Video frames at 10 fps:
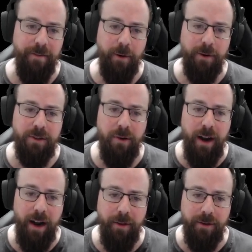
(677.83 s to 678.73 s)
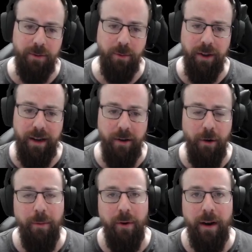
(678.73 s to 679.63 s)
first try, there's really
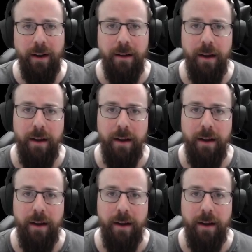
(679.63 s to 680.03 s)
no point